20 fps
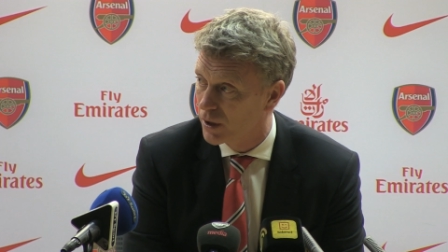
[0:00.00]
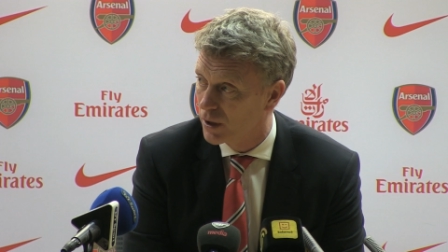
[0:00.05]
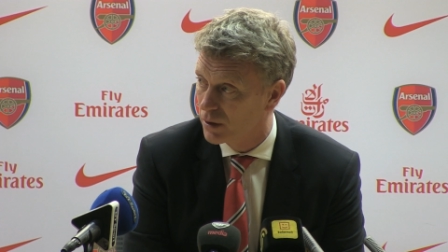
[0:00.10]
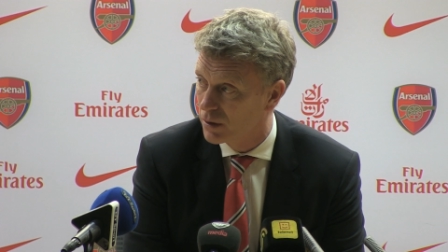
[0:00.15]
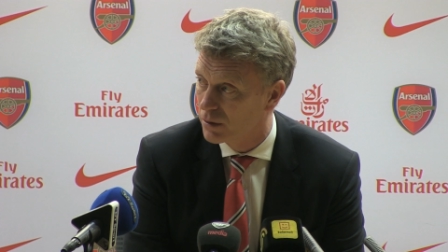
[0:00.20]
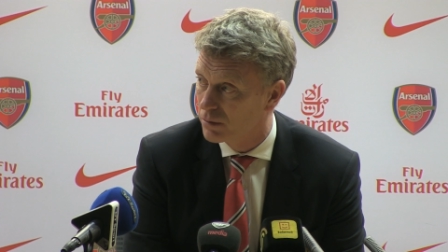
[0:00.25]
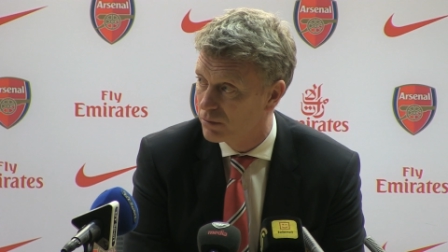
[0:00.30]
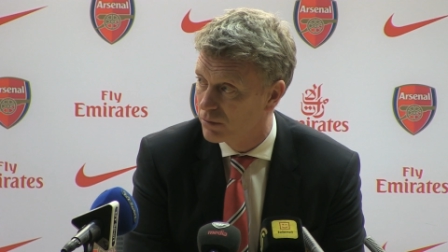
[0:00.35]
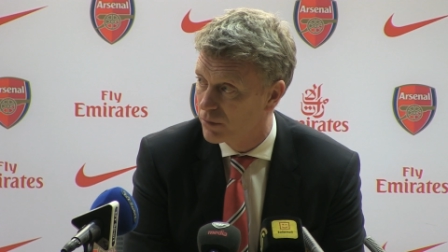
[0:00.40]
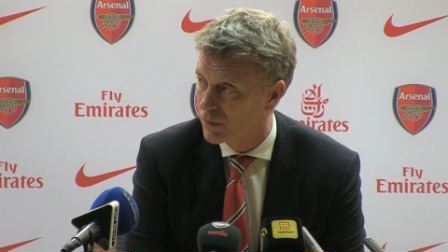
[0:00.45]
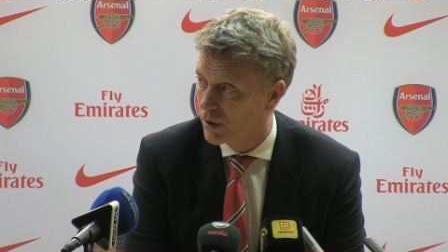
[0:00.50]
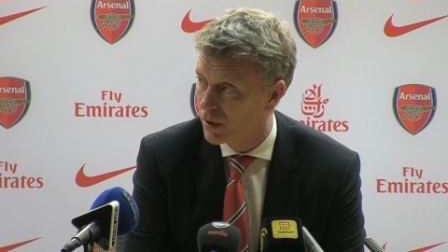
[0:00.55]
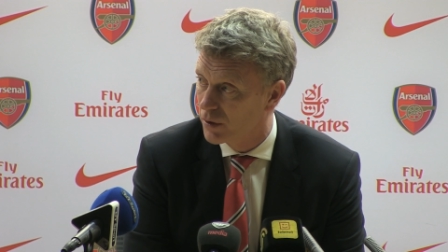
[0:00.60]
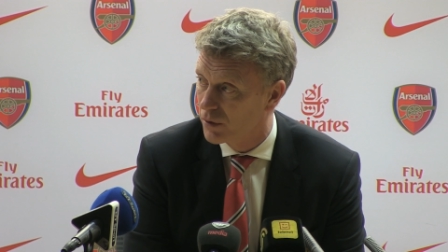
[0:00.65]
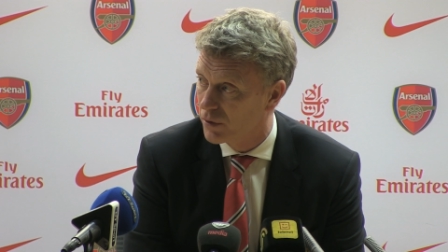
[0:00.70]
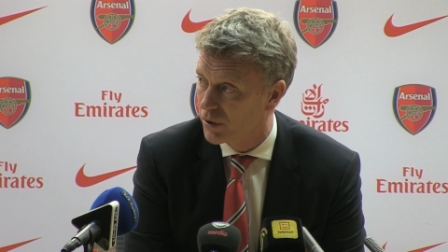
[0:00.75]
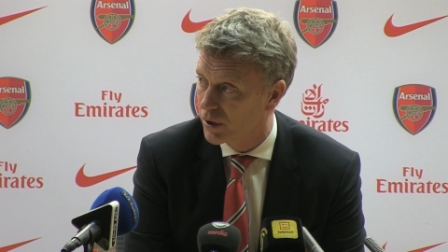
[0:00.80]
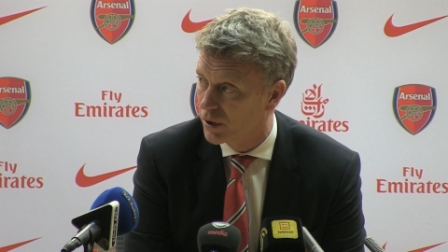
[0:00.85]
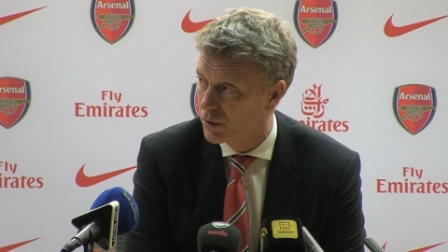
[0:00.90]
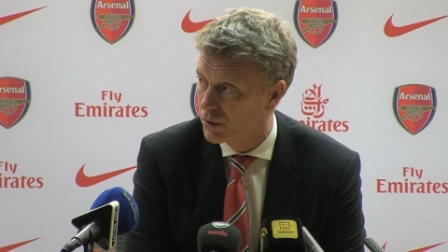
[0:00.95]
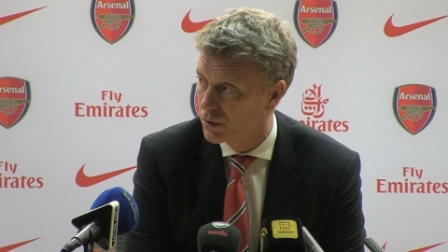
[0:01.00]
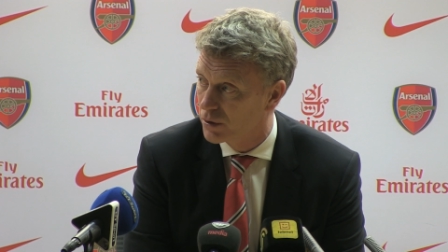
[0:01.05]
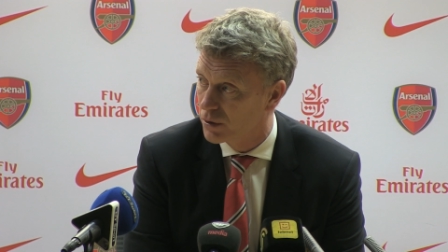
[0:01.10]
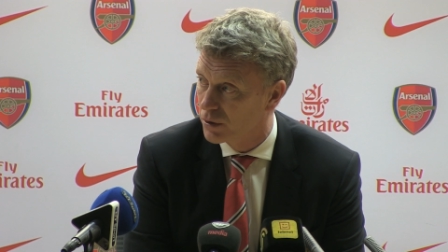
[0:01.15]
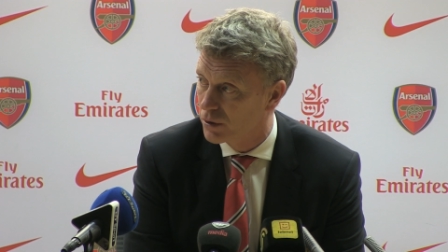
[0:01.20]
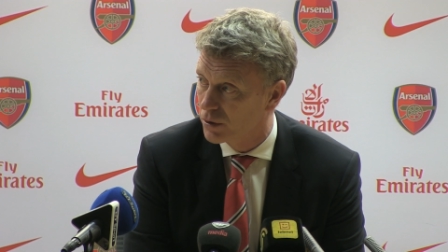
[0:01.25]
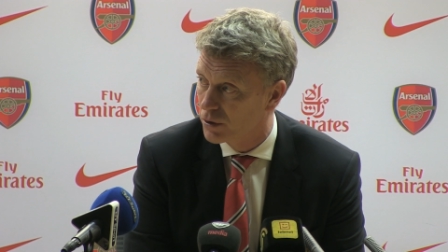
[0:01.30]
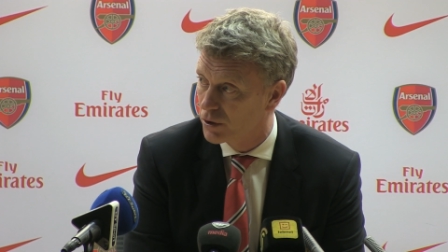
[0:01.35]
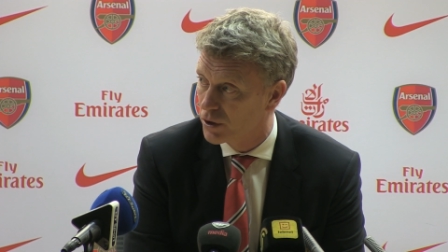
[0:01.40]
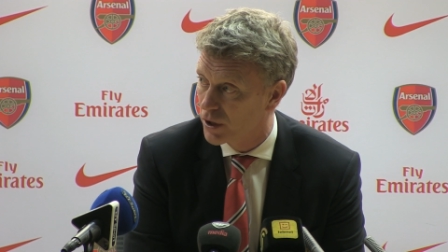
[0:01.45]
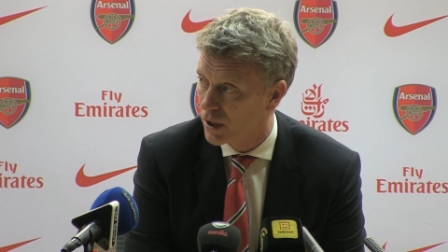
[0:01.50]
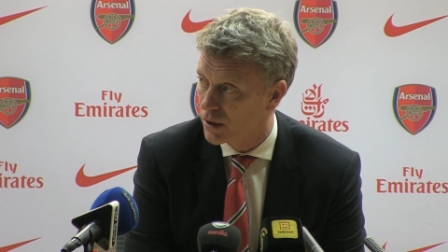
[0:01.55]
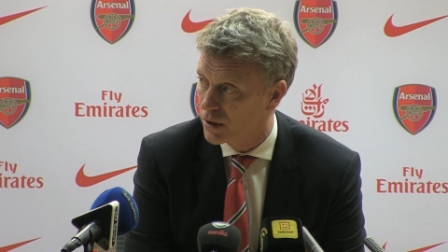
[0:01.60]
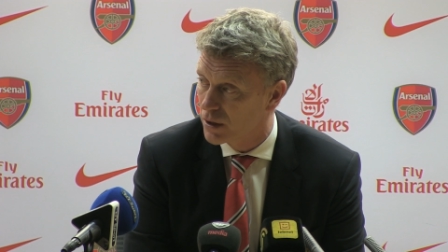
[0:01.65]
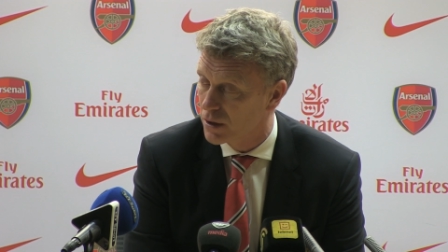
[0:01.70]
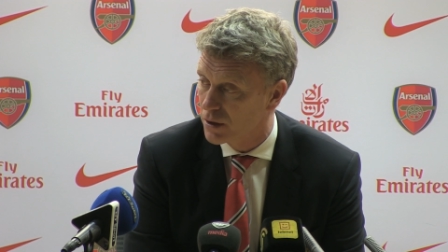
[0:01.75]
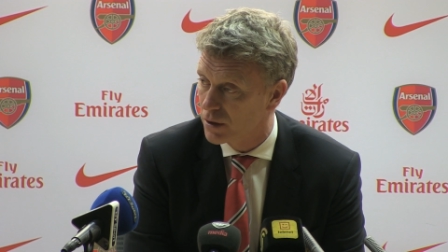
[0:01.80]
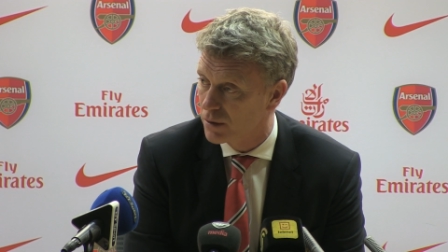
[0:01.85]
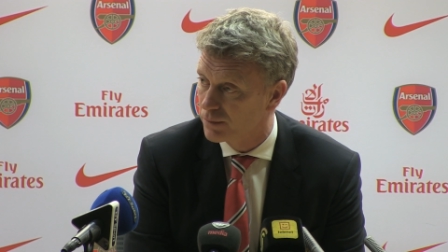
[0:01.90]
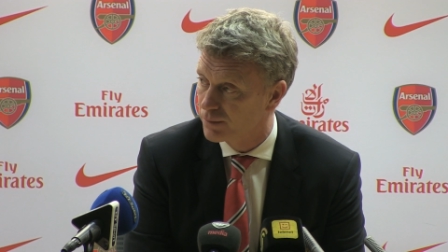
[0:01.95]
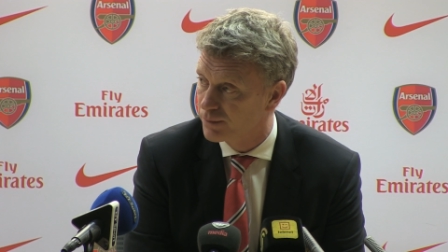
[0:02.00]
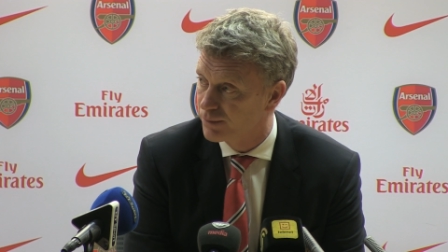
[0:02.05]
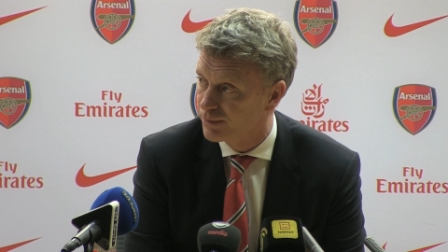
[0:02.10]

he had three good chances.